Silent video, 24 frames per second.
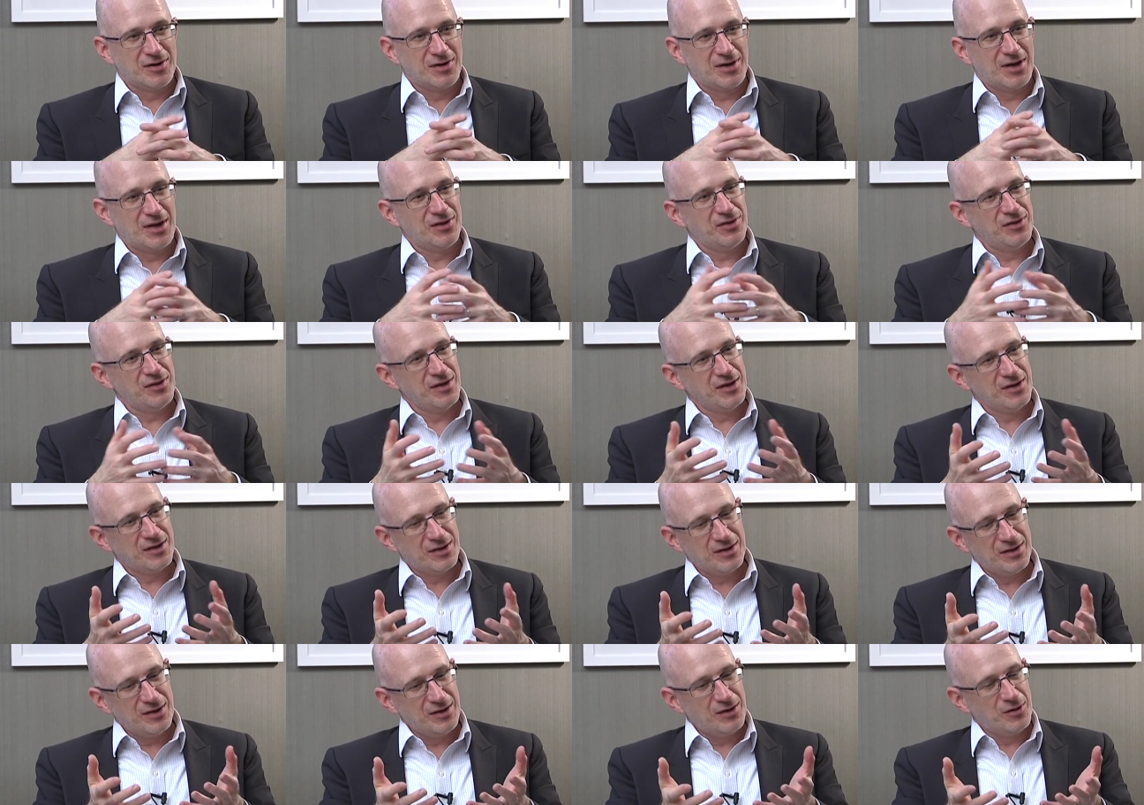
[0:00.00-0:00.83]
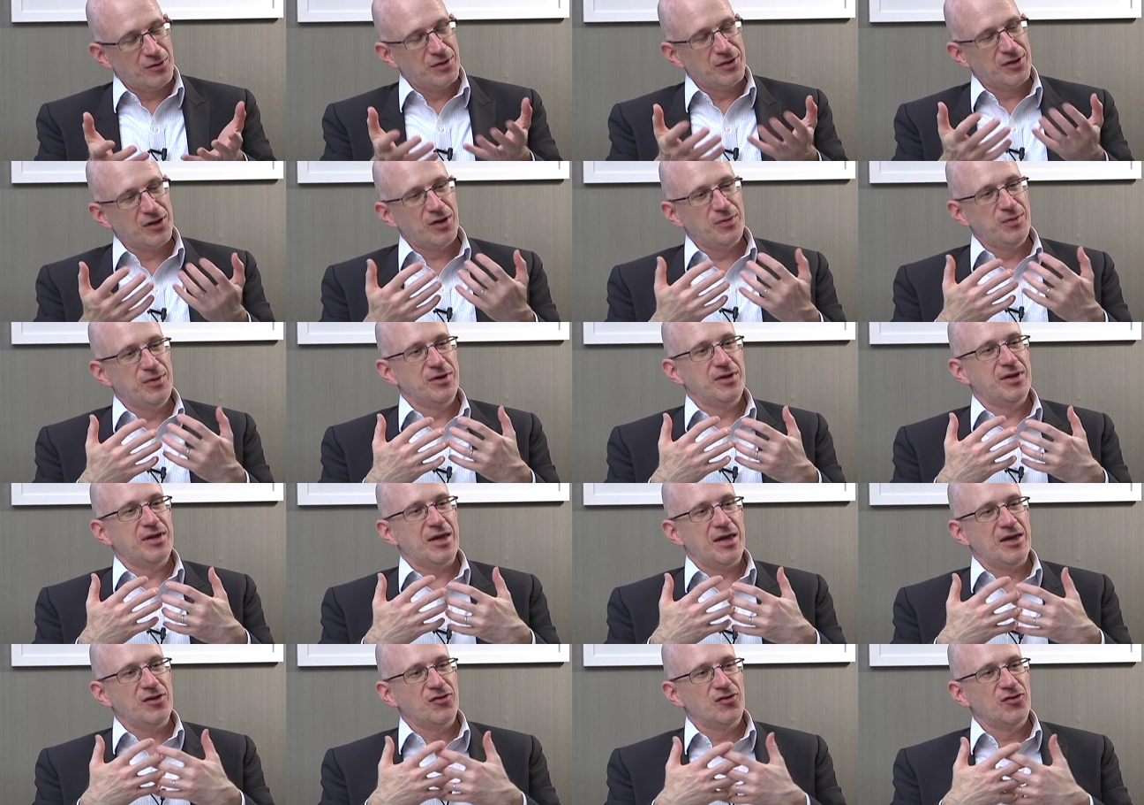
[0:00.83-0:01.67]
And I think, you know, in the
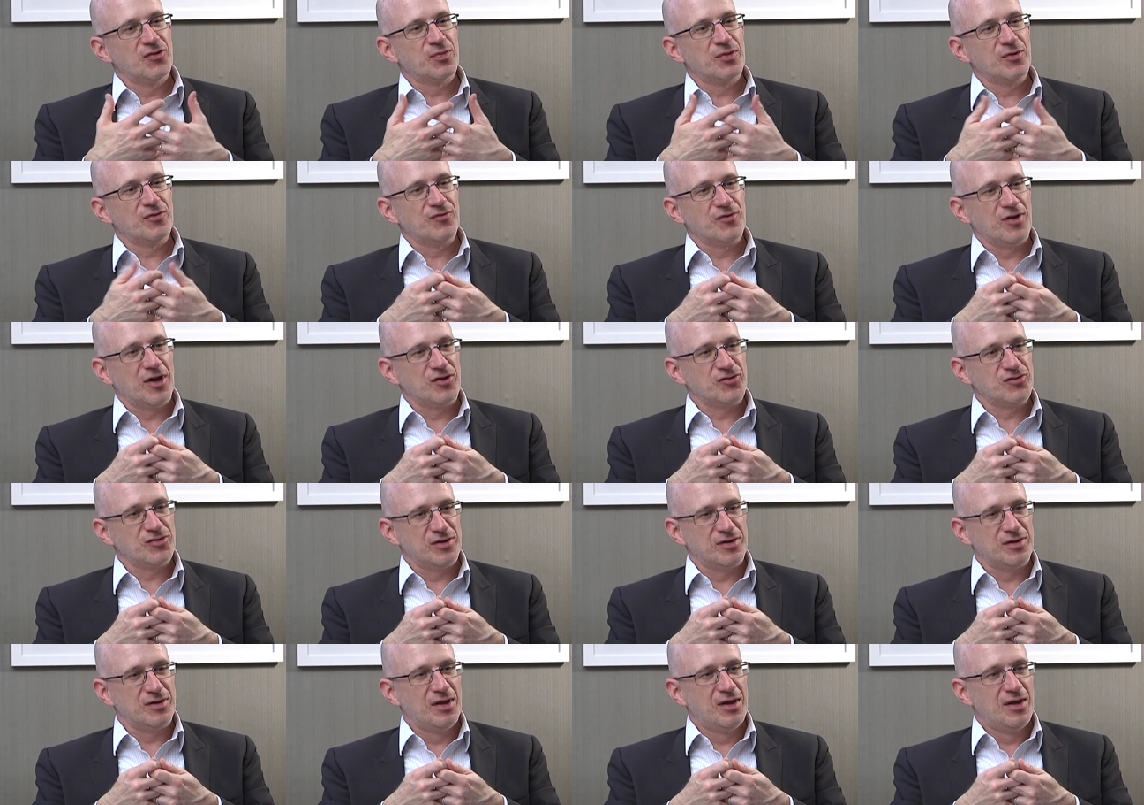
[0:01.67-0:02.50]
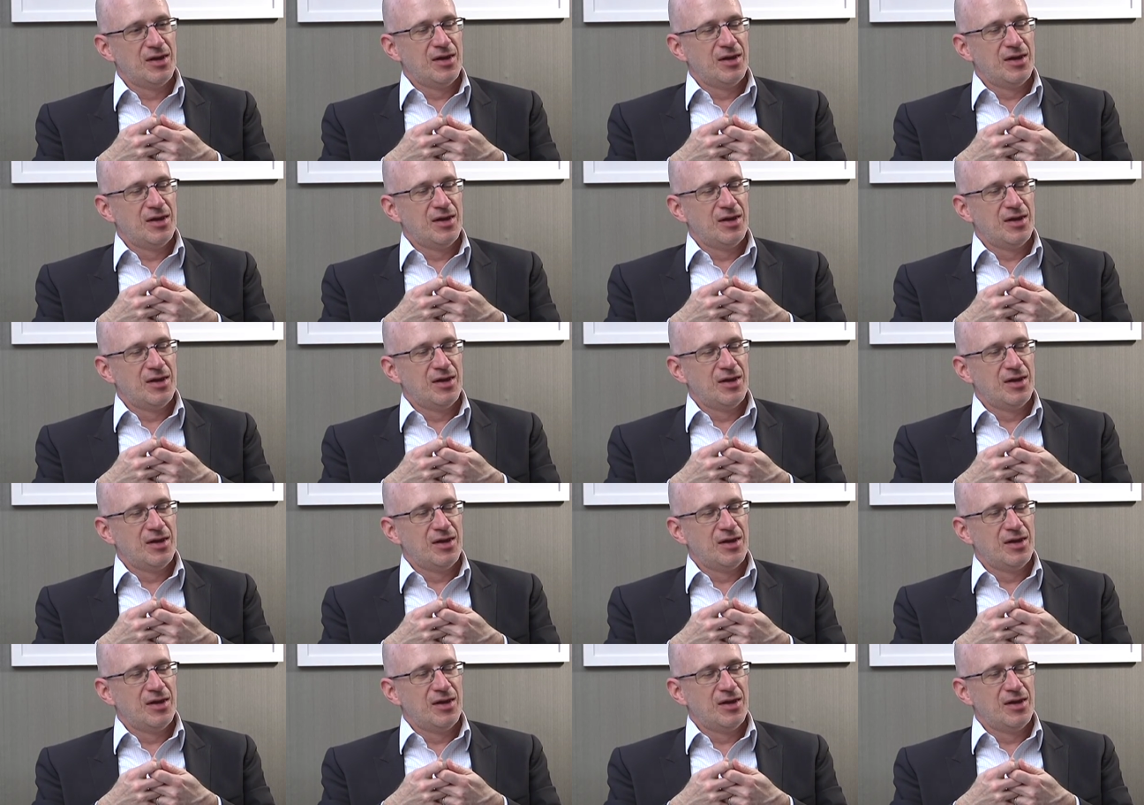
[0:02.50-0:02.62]
communications profession,